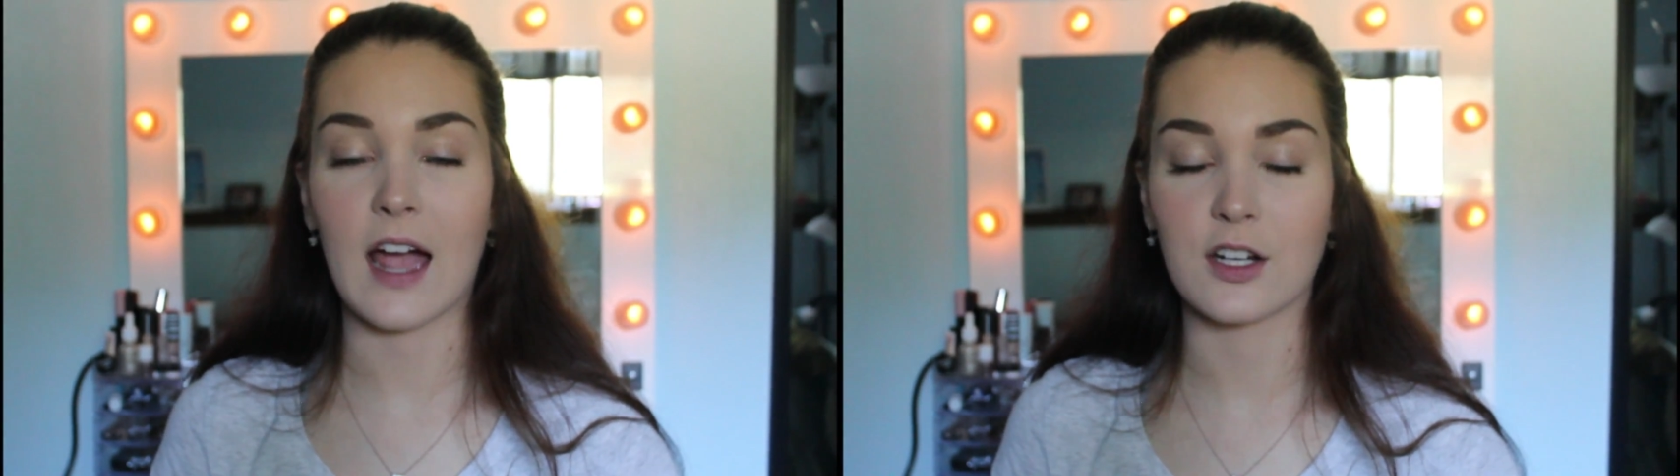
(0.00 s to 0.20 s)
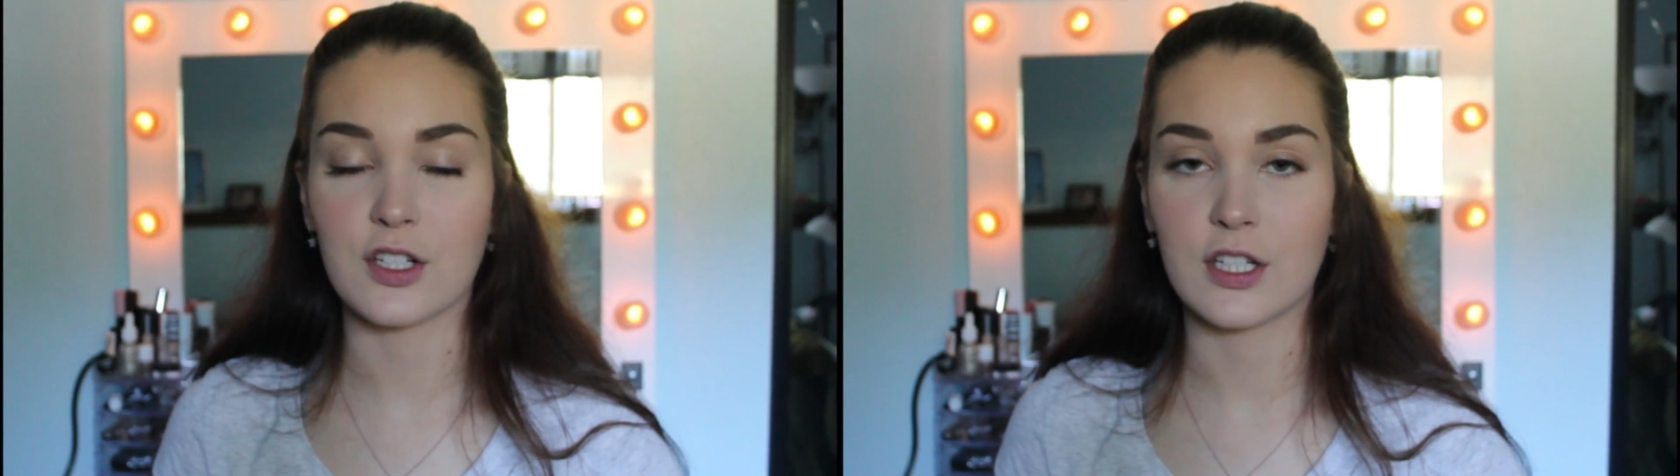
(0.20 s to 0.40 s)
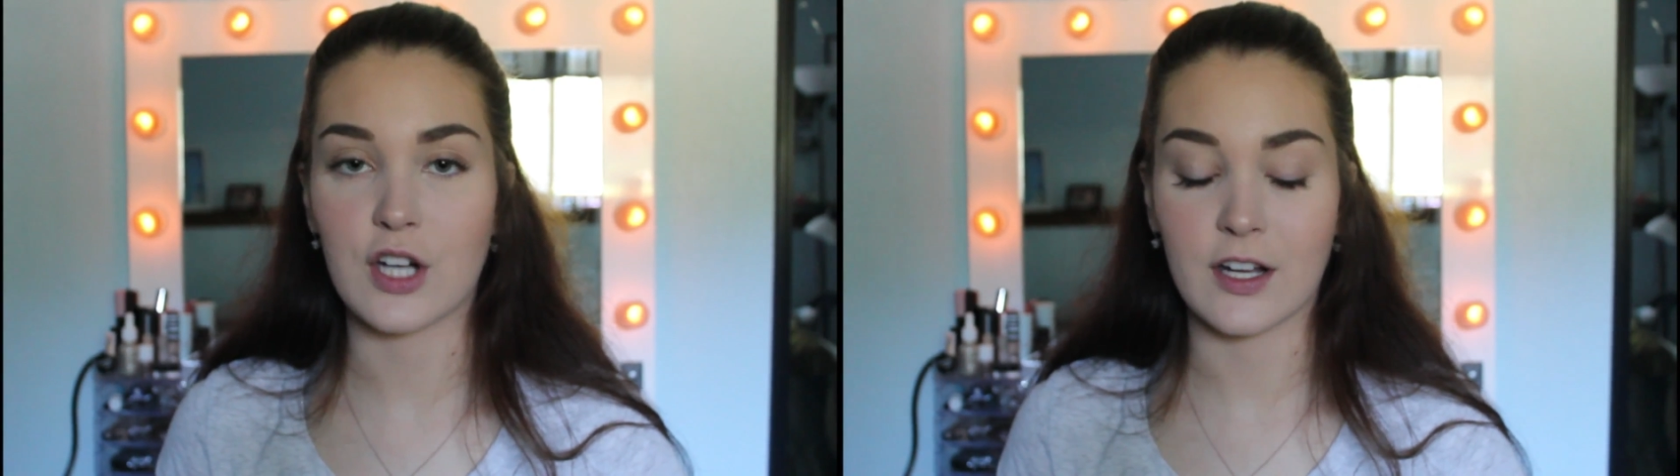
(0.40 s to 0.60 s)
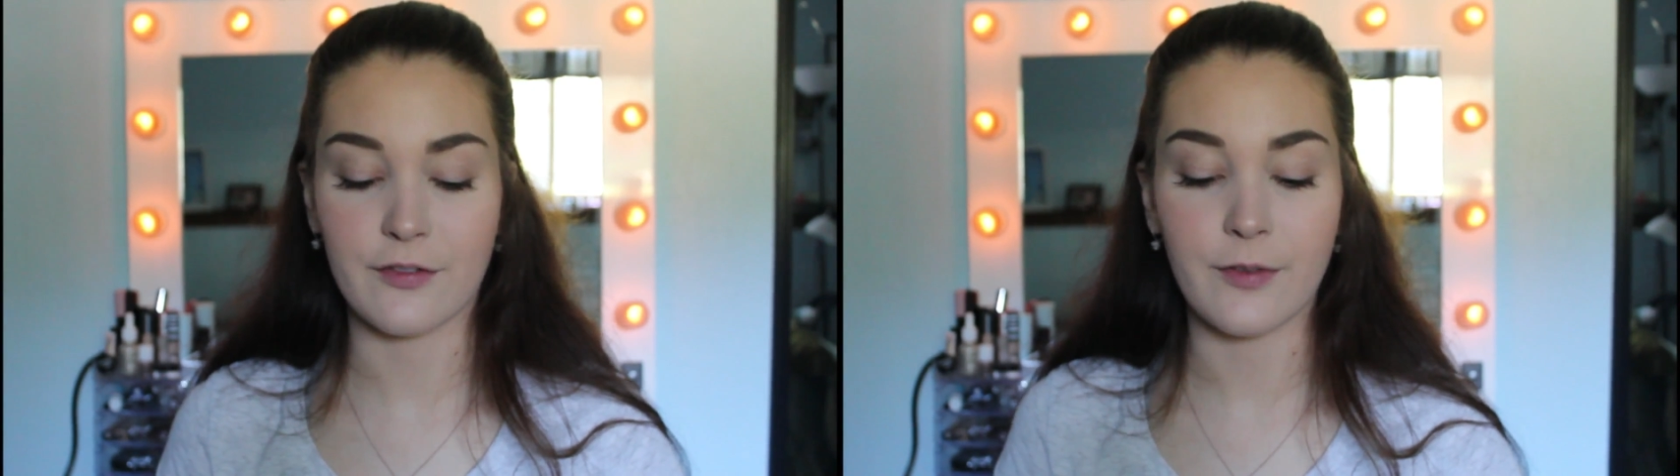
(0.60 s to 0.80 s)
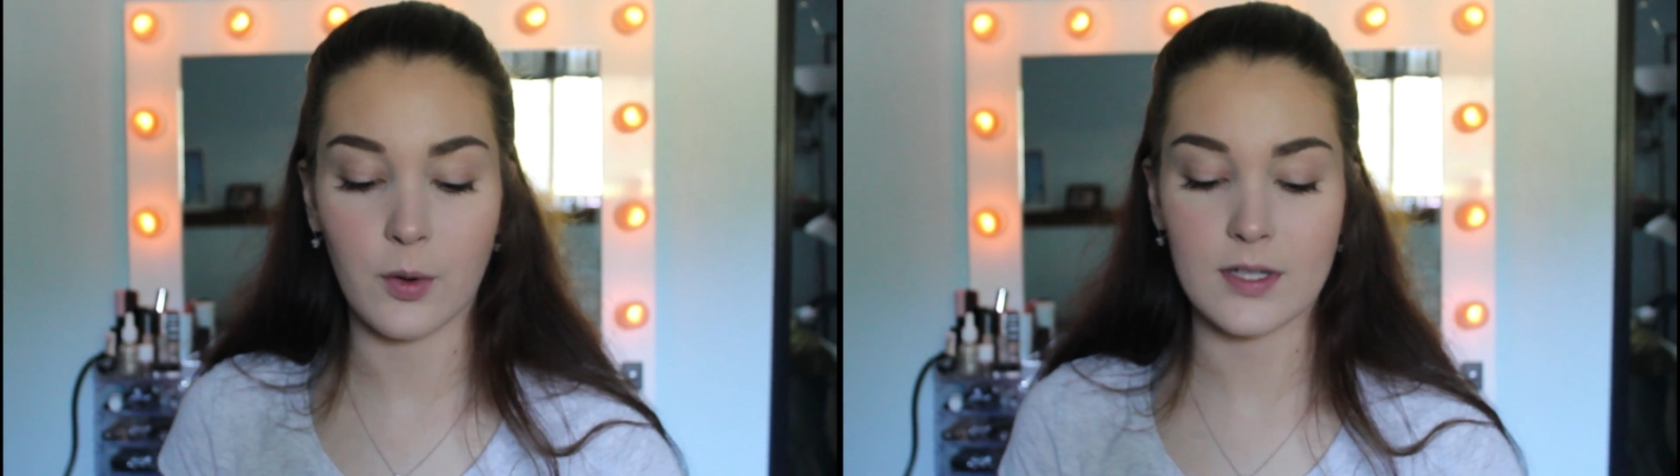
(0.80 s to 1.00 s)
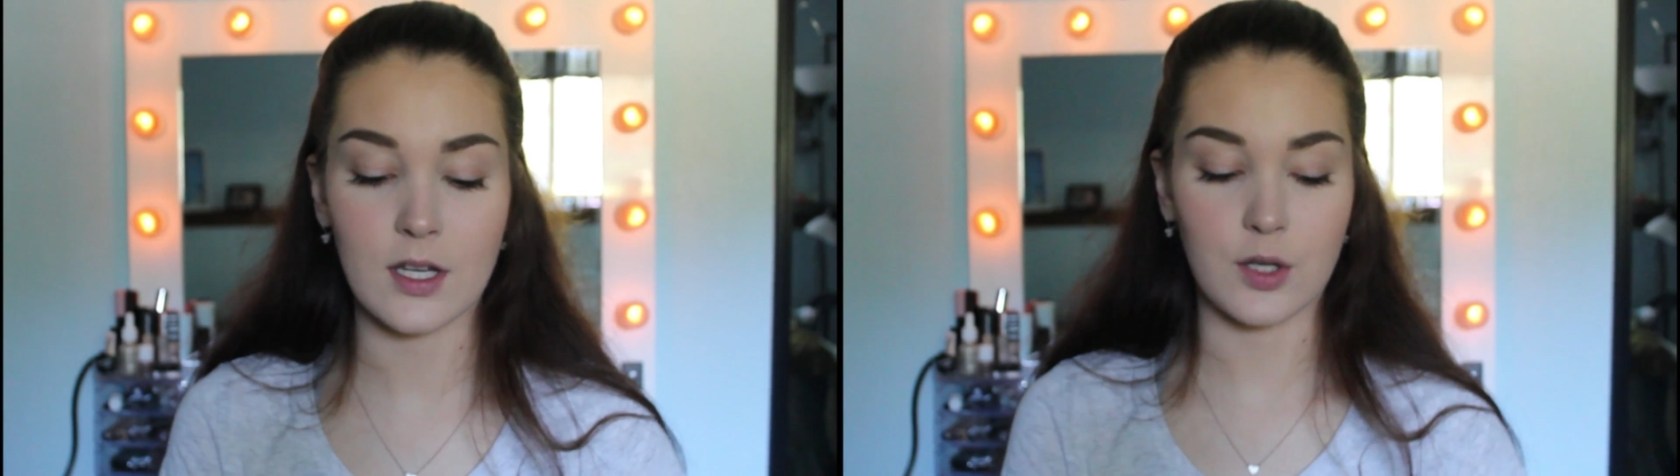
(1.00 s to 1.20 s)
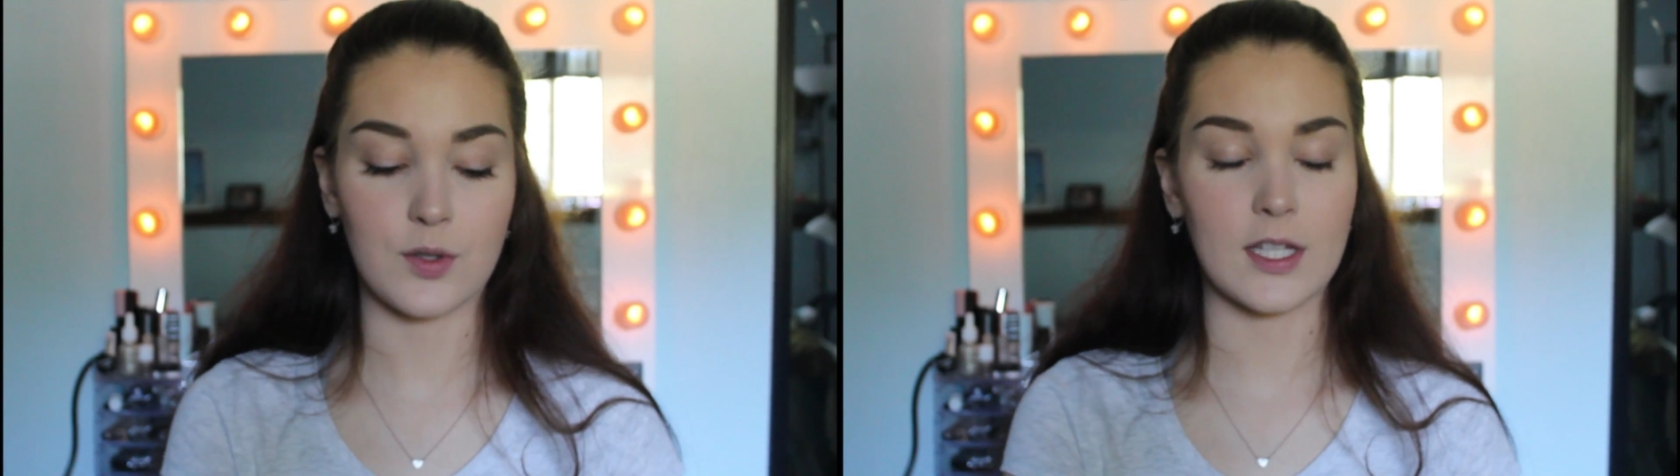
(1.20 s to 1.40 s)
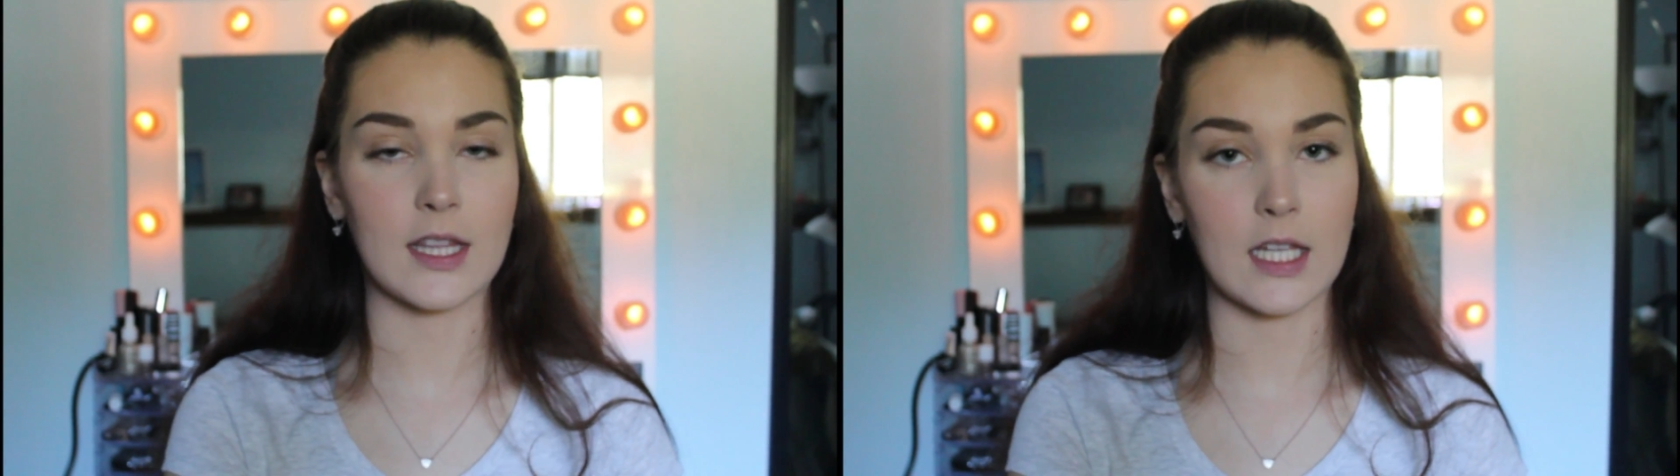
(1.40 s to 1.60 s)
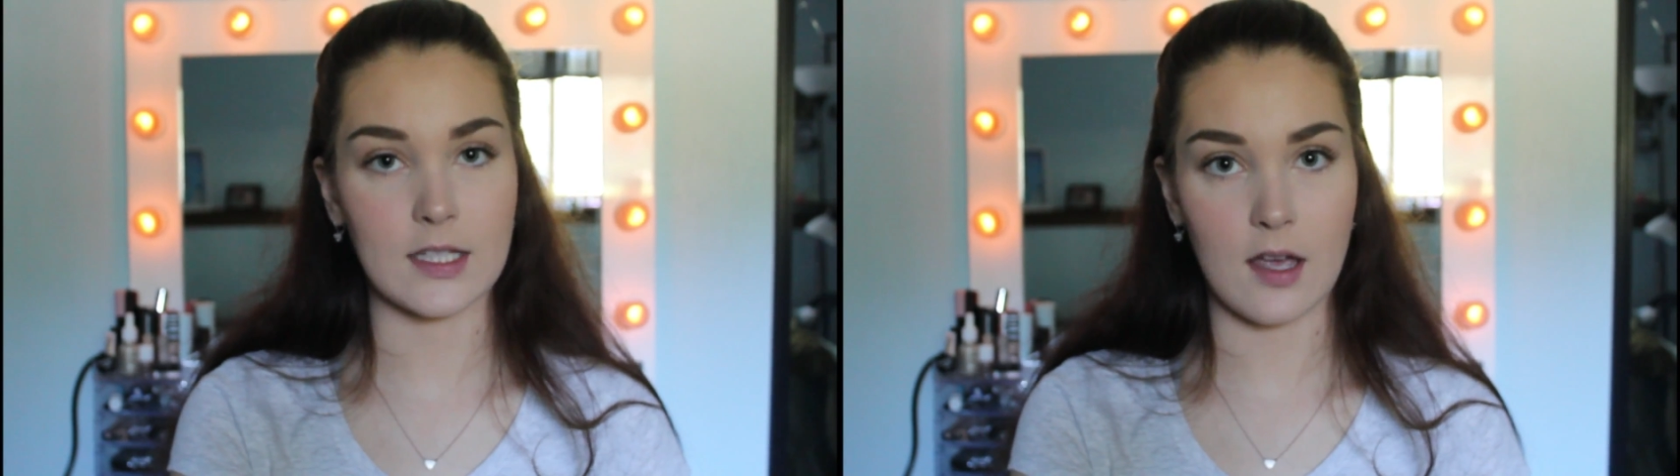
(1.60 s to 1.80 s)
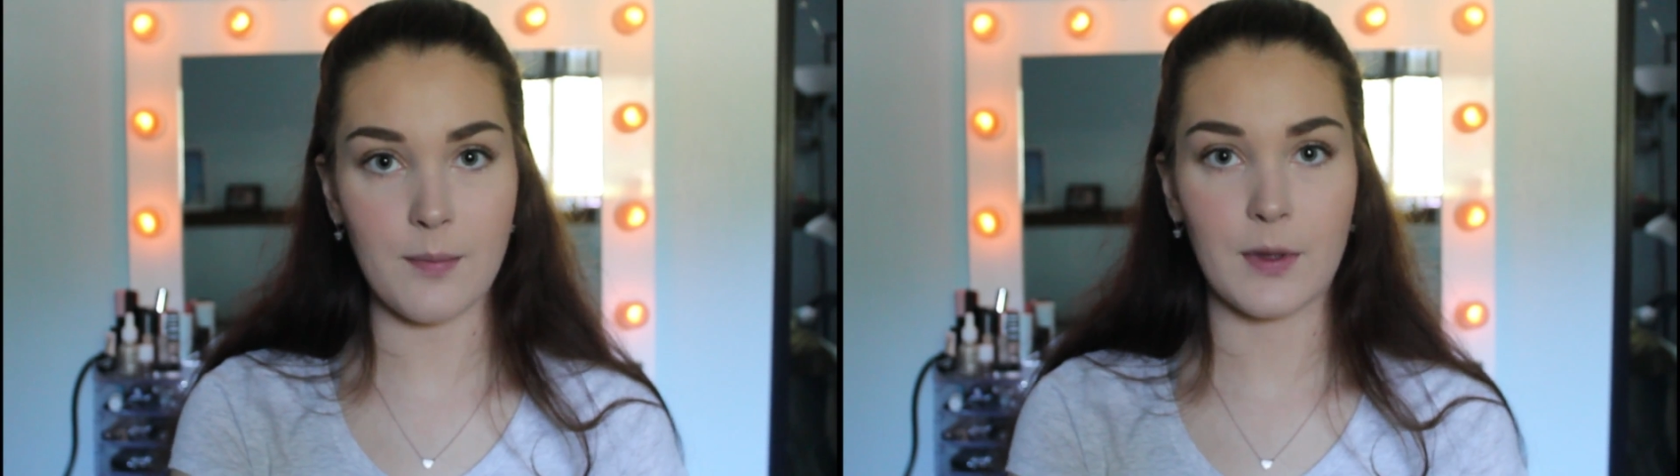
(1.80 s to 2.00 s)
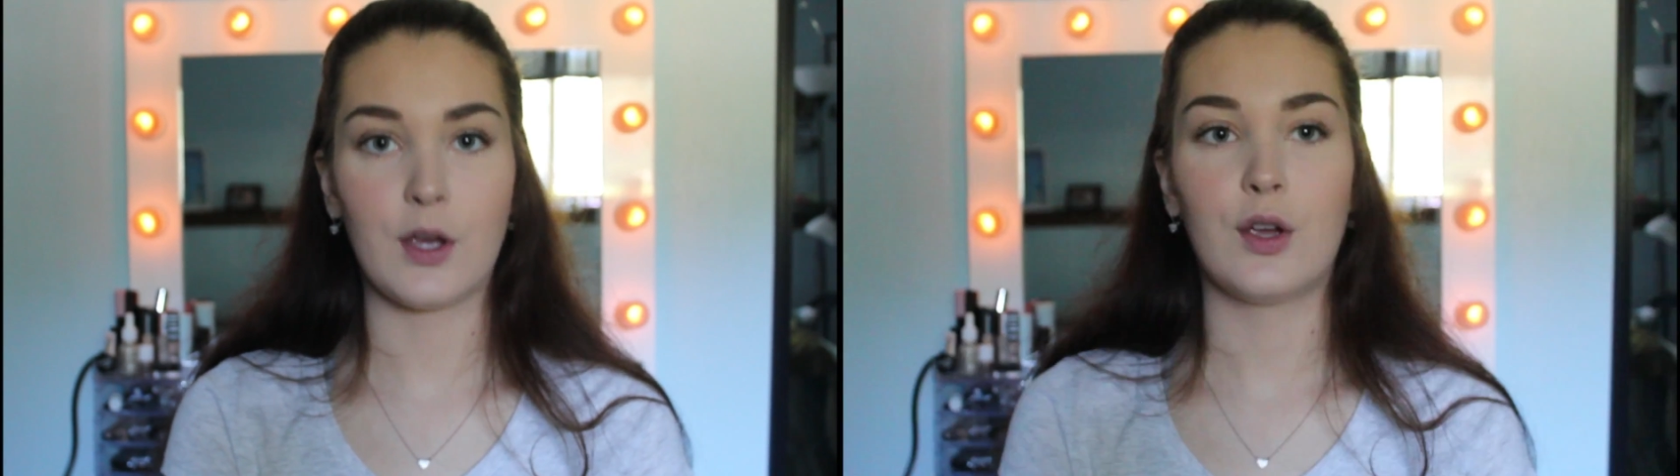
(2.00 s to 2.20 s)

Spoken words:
actually trying to focus on using things up.